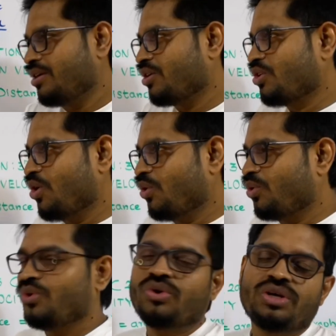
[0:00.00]
Go.
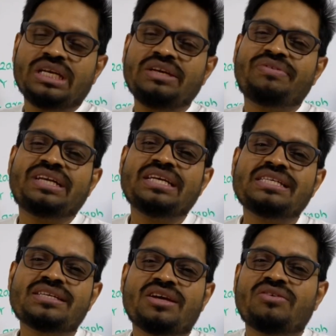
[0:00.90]
If it
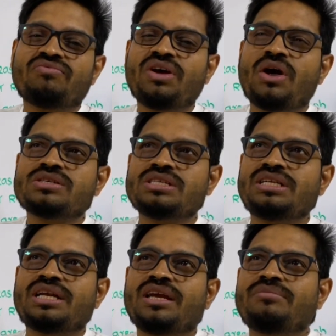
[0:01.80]
is velocity
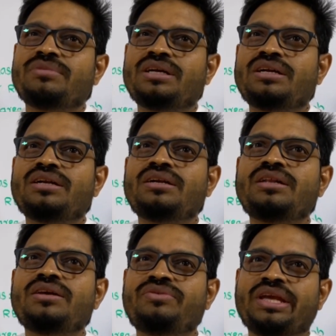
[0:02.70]
time,
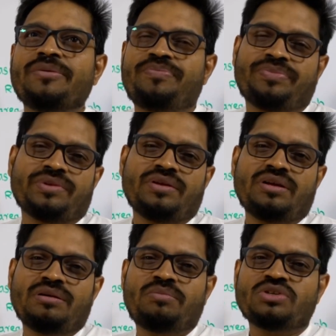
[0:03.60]
TV,
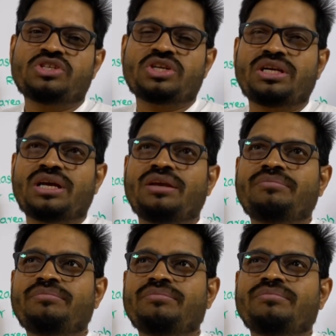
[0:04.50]
position time,
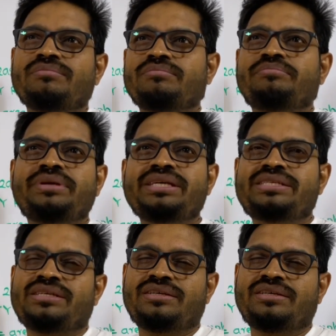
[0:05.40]
PT,